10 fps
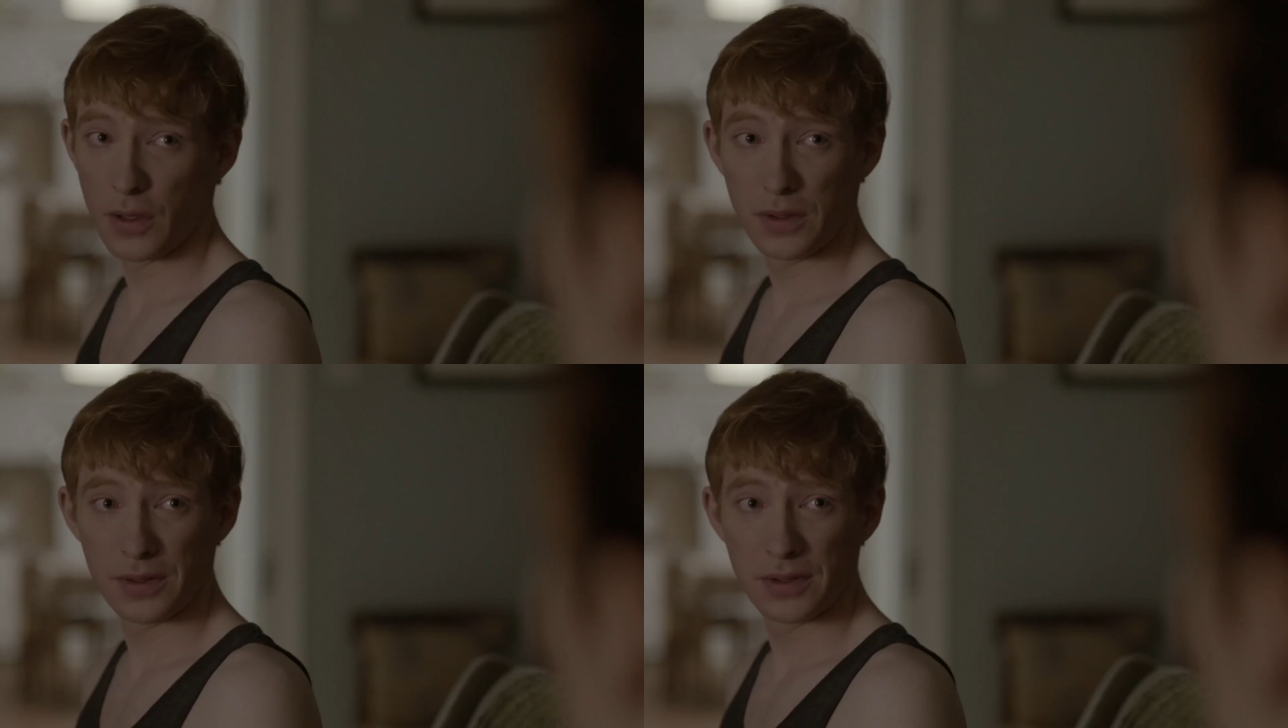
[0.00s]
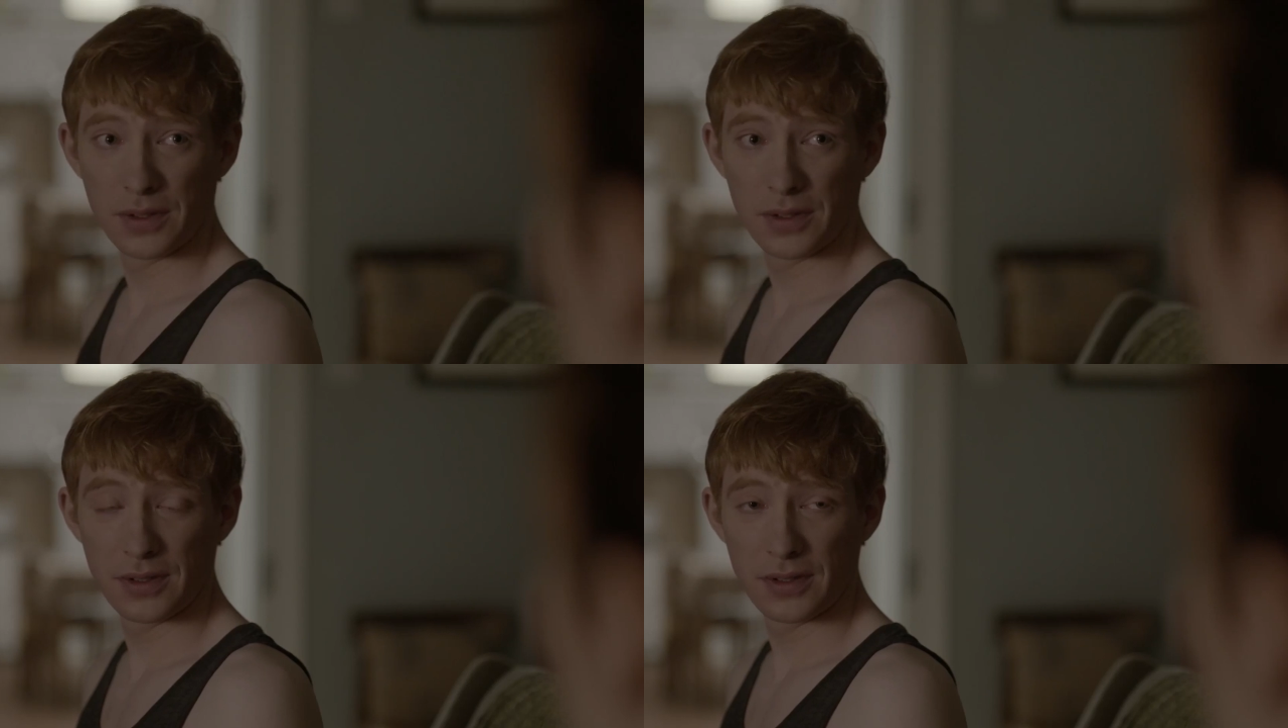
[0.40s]
ready to
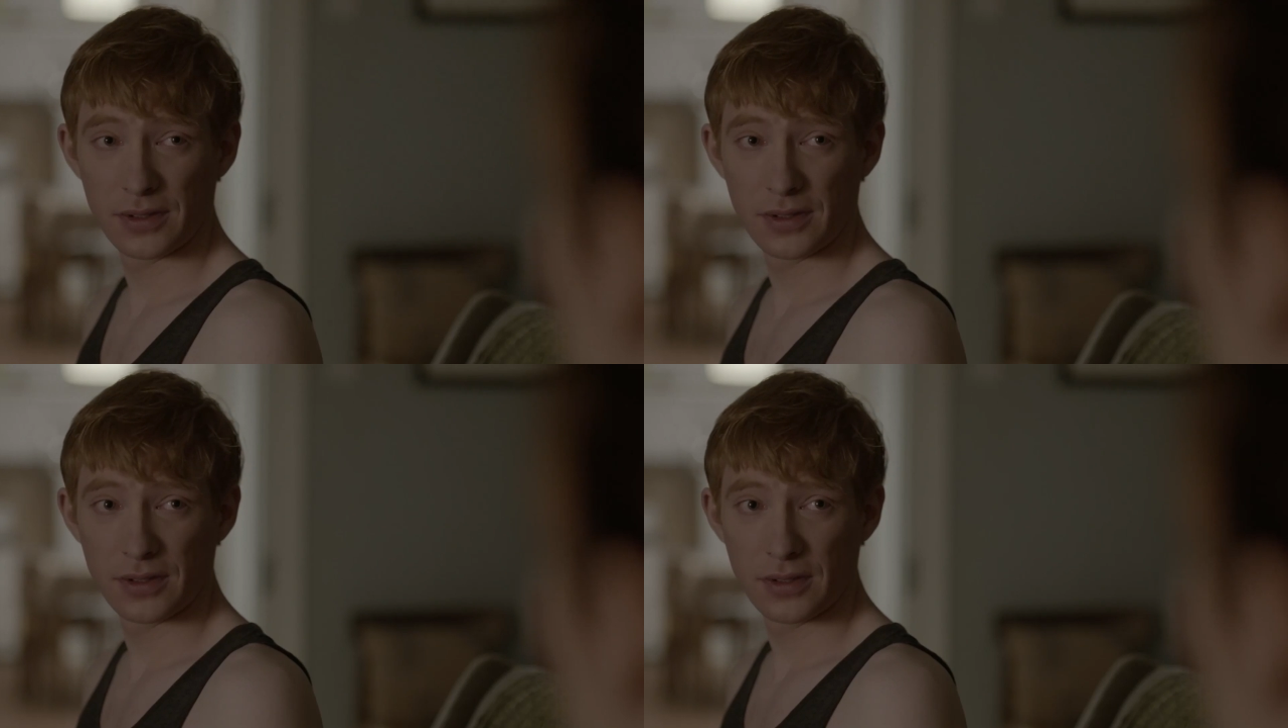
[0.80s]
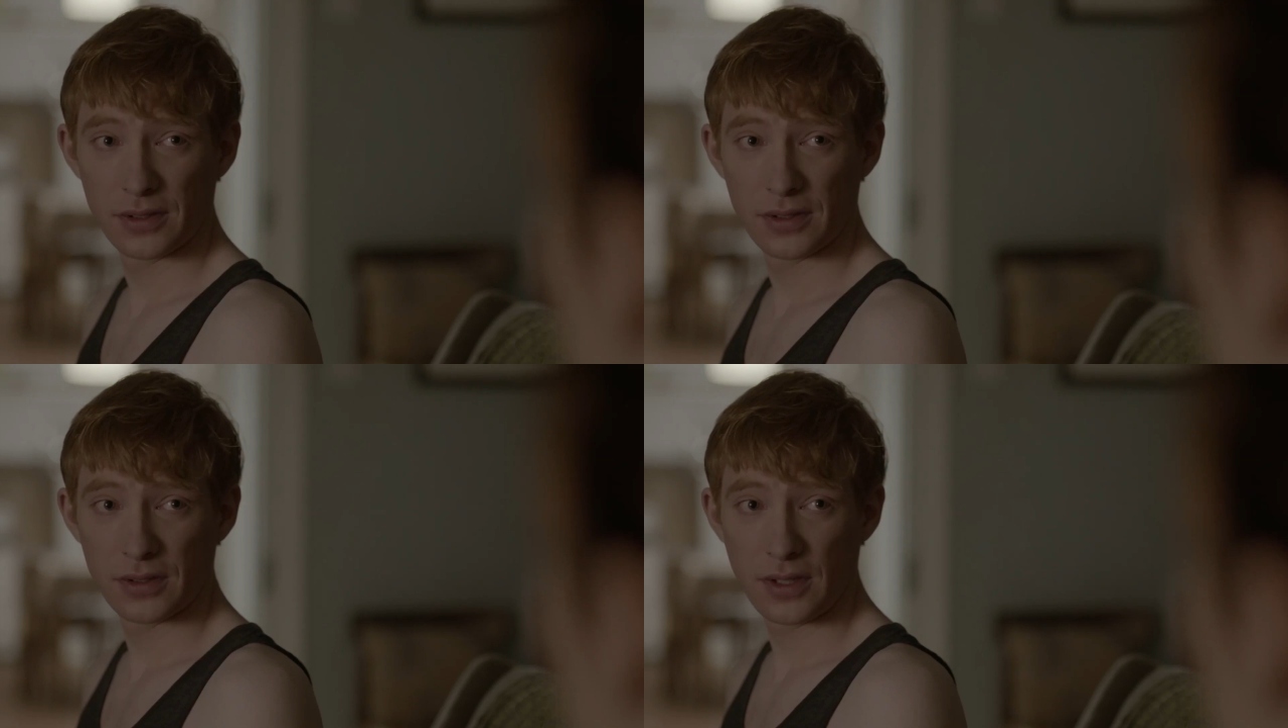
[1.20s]
approach him,
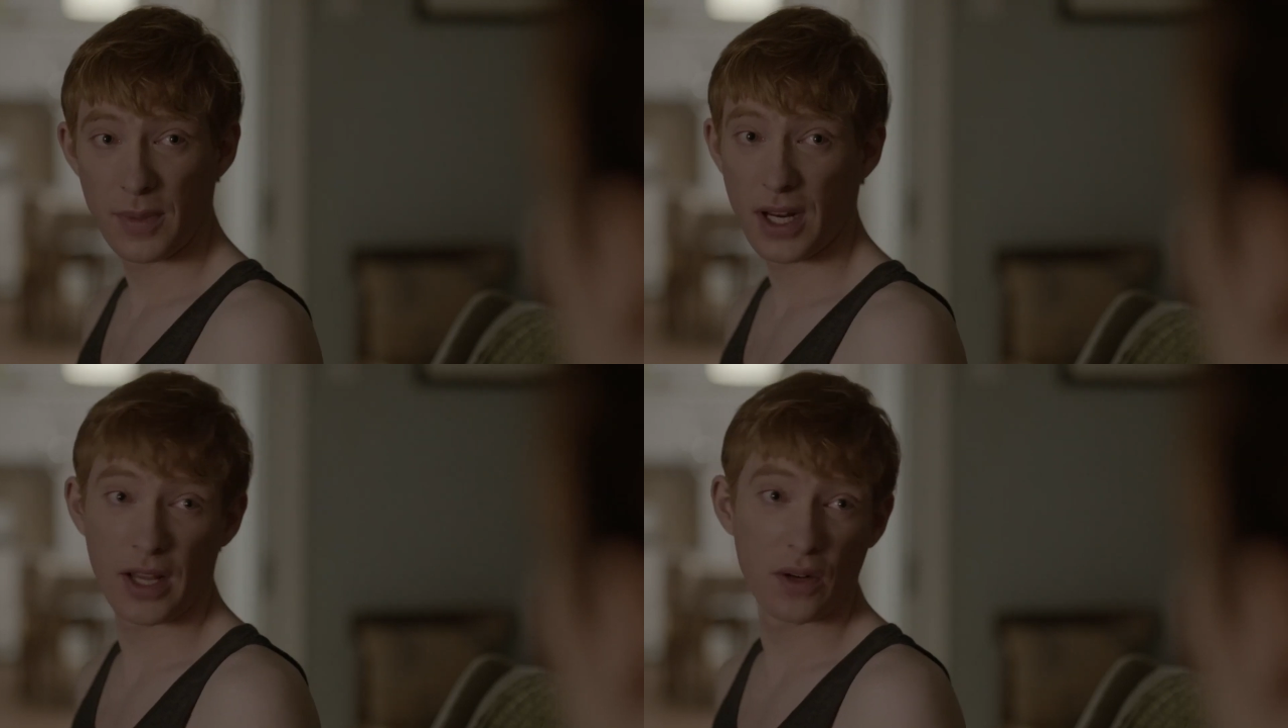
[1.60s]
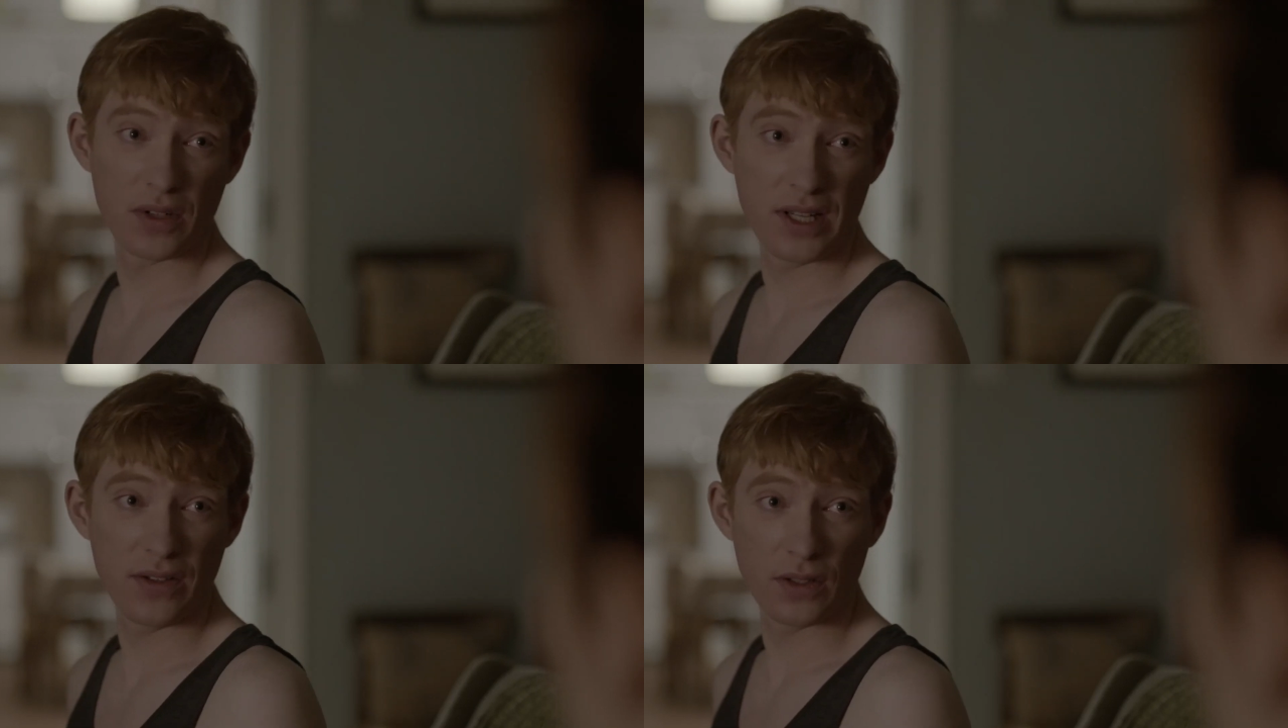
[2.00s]
although Ash
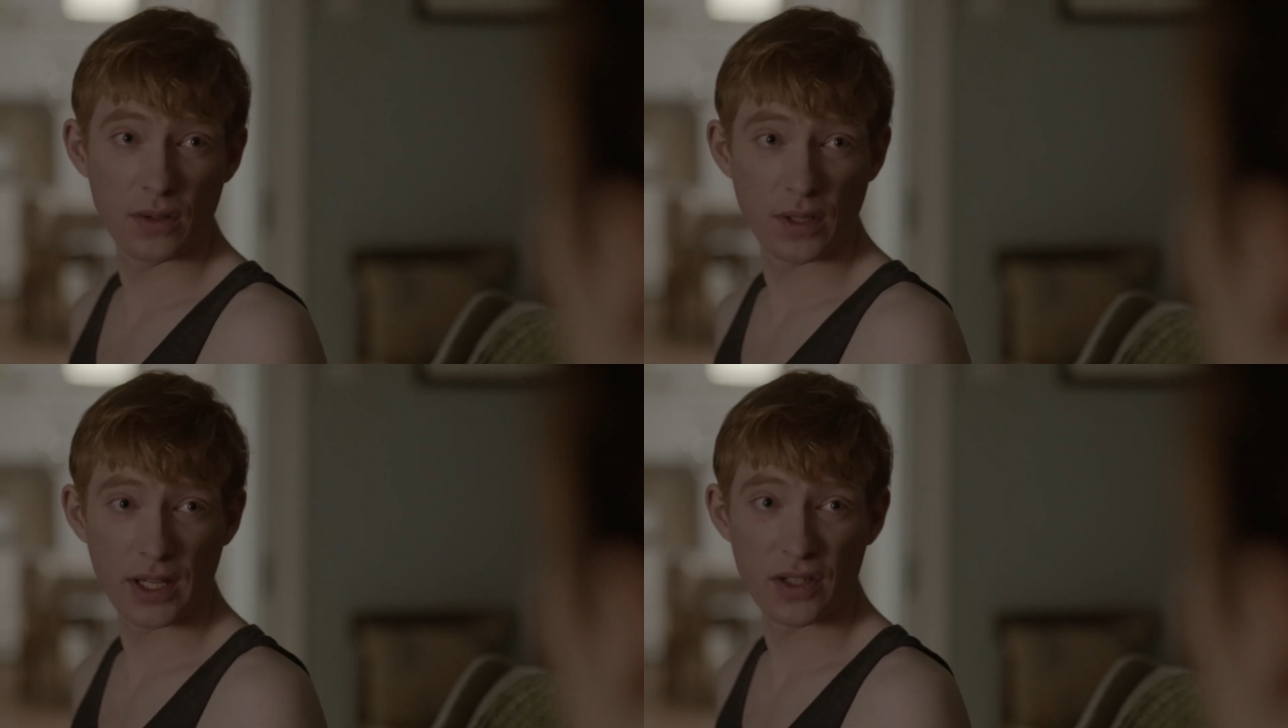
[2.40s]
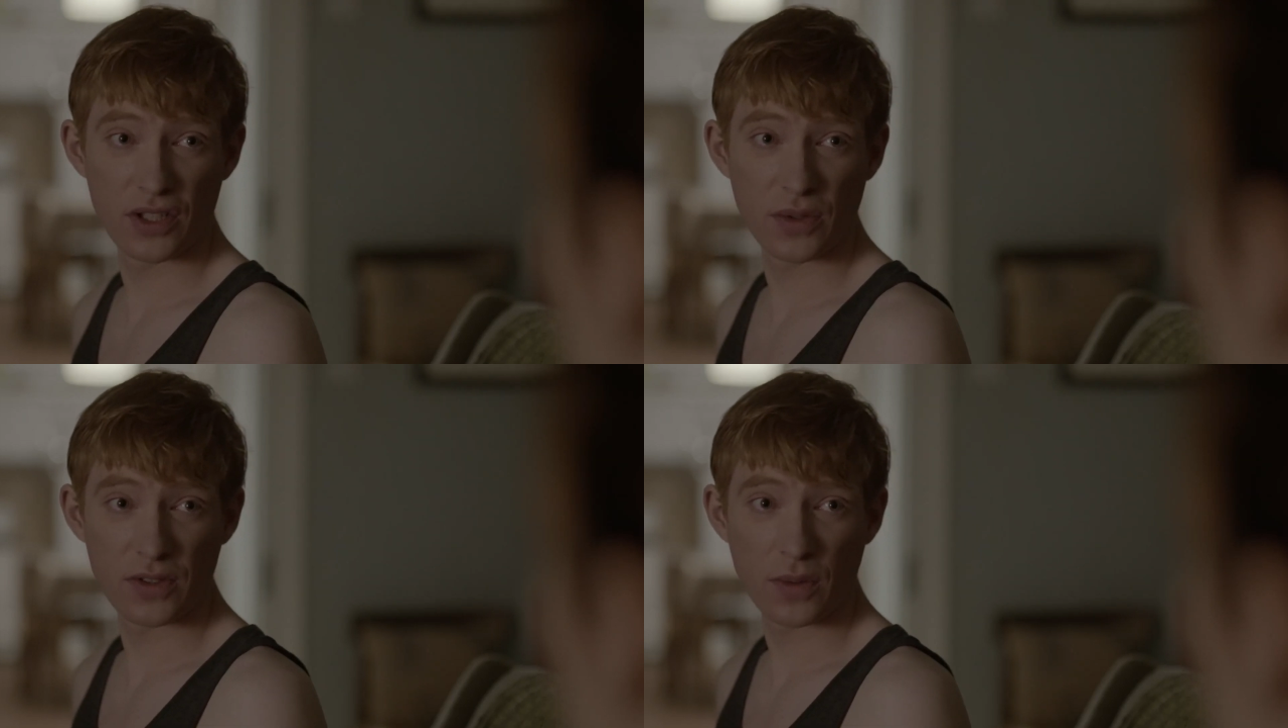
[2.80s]
assures her that he
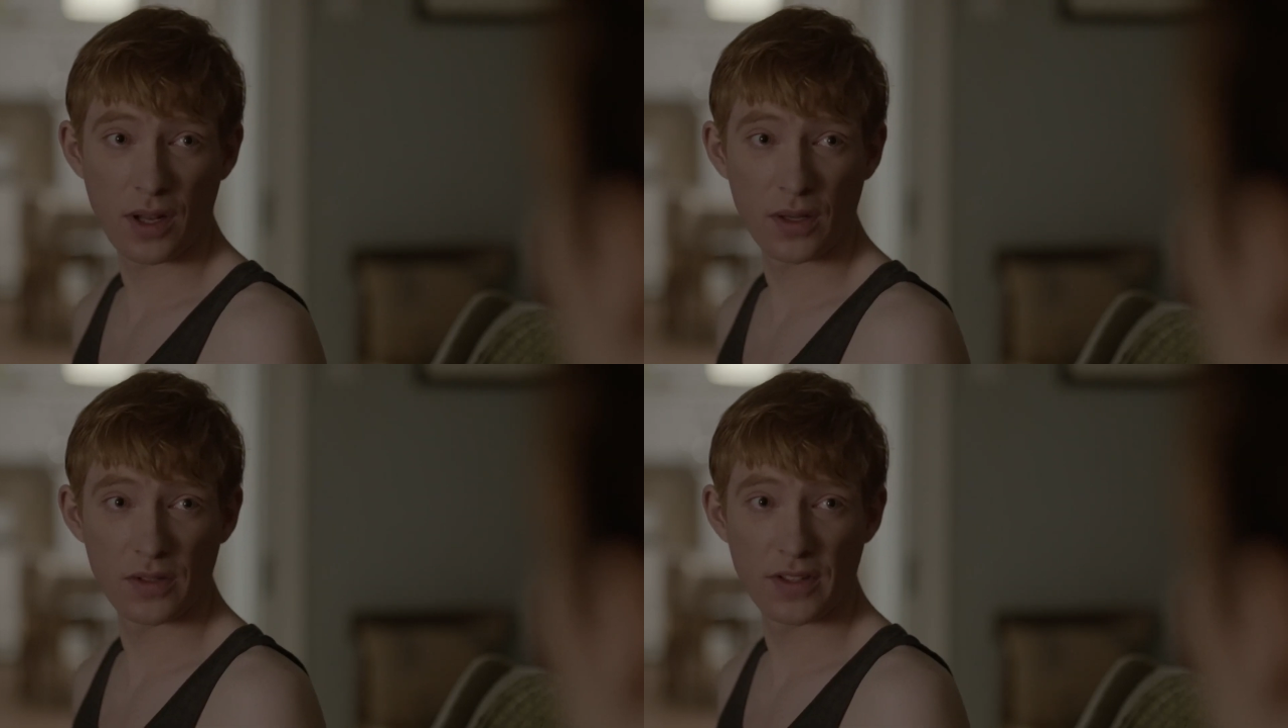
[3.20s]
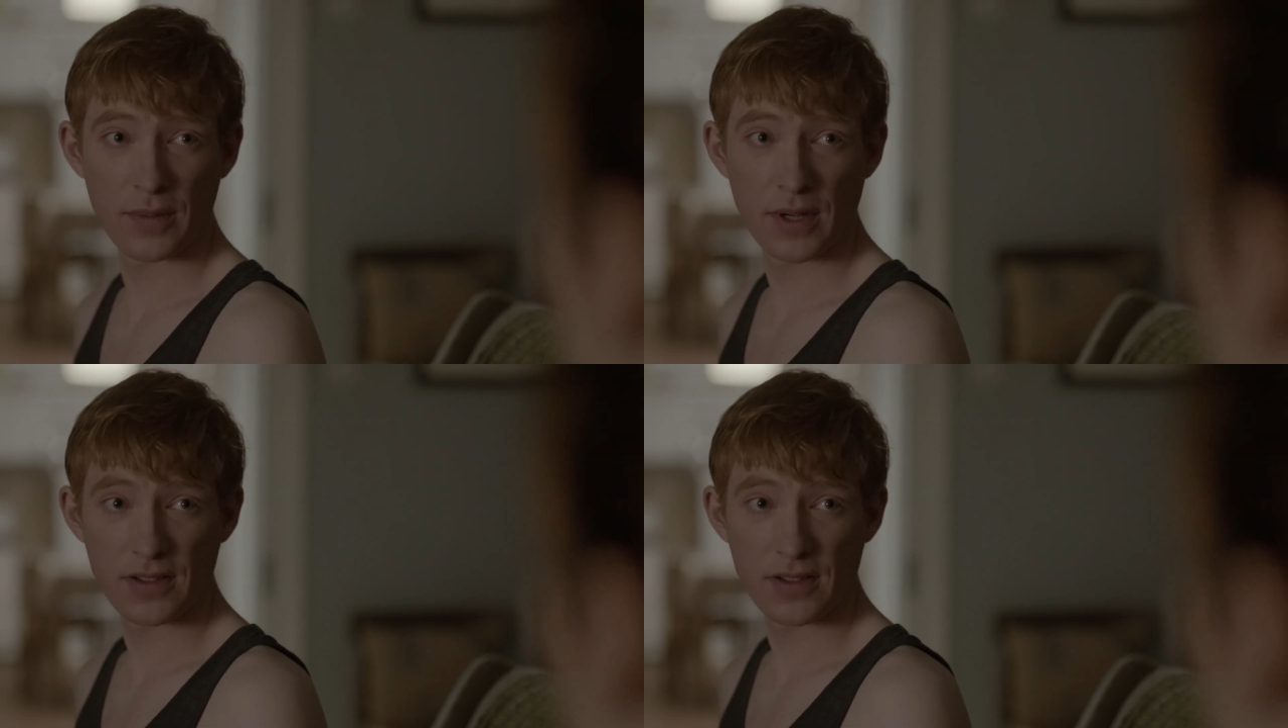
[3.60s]
does not bite.